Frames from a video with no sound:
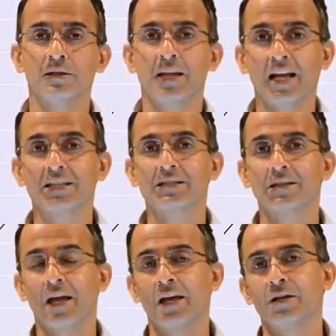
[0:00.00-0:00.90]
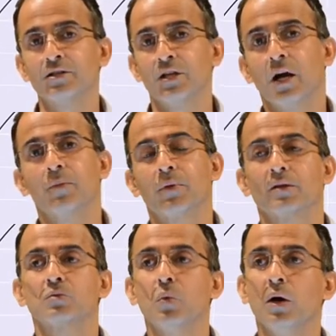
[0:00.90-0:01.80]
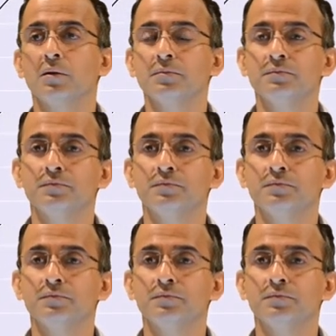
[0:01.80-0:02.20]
next layer gi plus one,